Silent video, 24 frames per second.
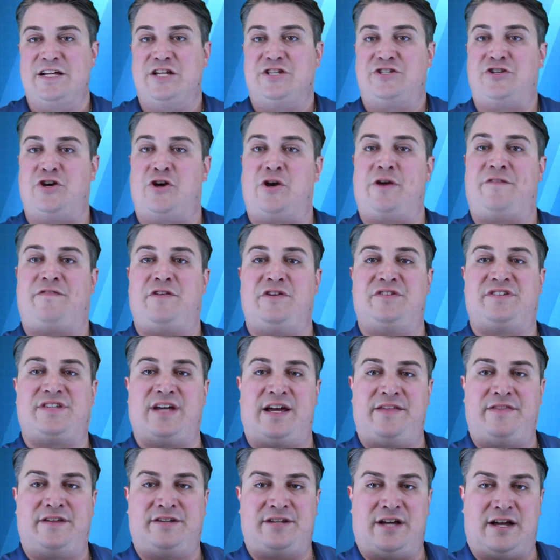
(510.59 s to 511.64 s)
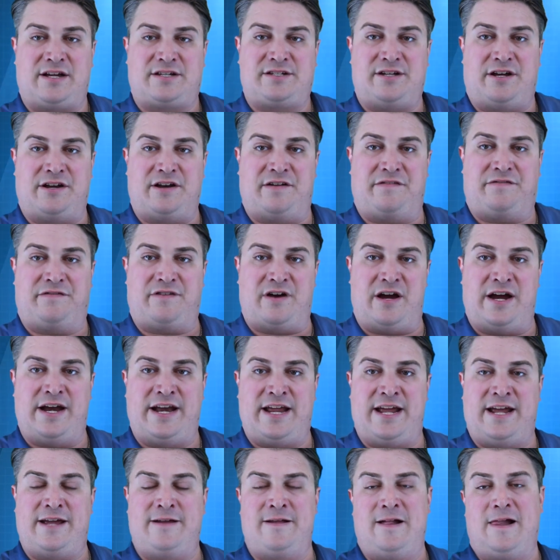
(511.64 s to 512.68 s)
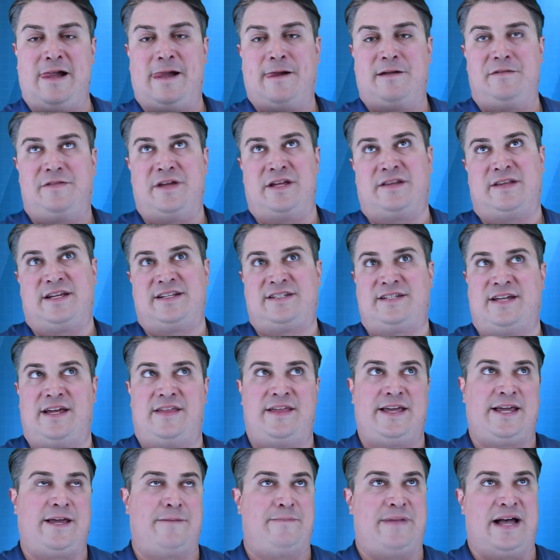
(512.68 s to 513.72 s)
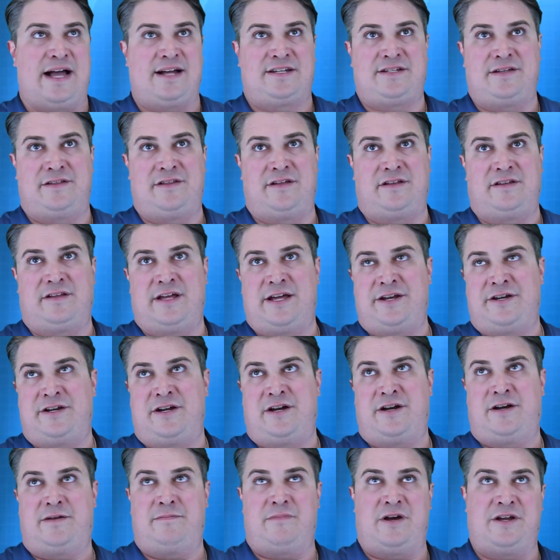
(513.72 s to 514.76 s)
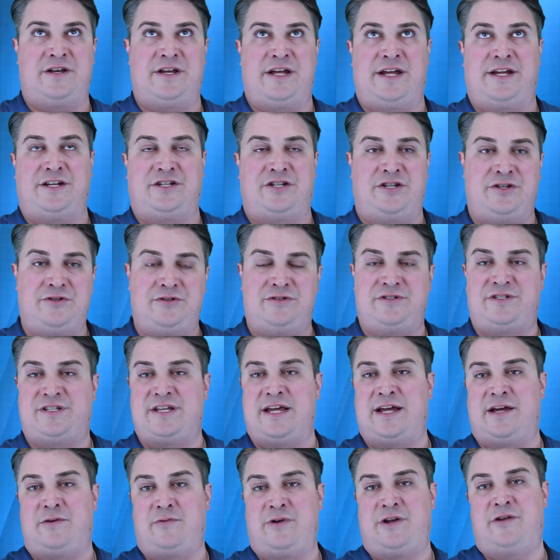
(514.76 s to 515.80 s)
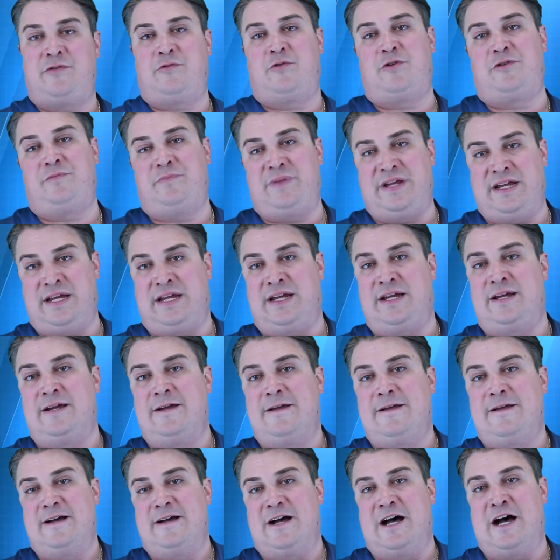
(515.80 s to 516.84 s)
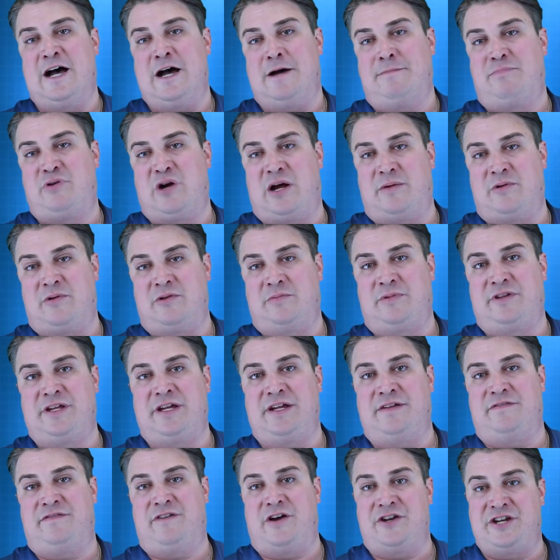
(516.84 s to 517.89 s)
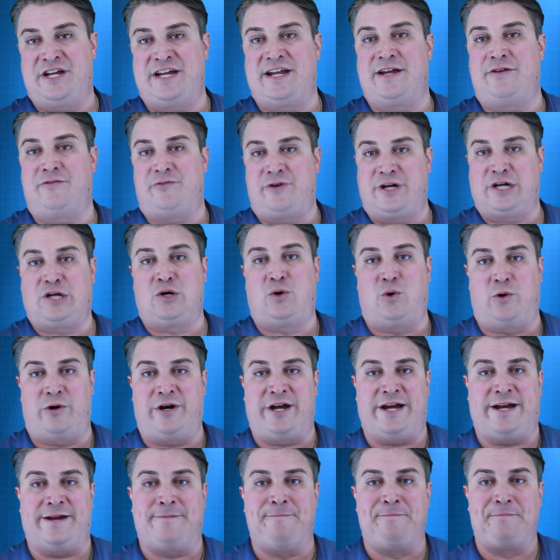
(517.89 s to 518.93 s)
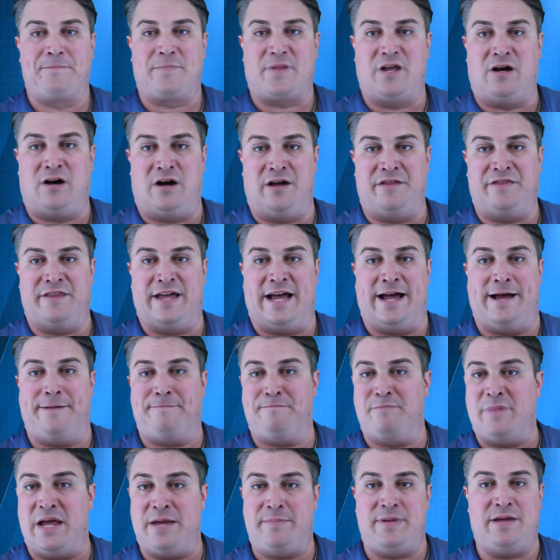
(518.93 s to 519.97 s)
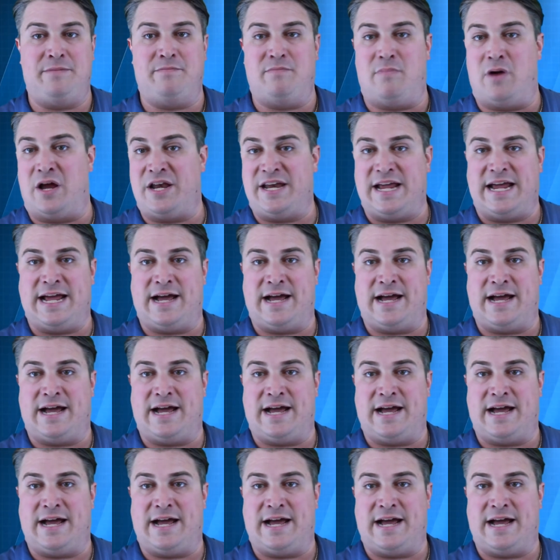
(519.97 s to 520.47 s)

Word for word: So if you sign the docs on a Friday, then let's say they get back to the lender Monday, Tuesday, we would be probably funding and recording on that, maybe Monday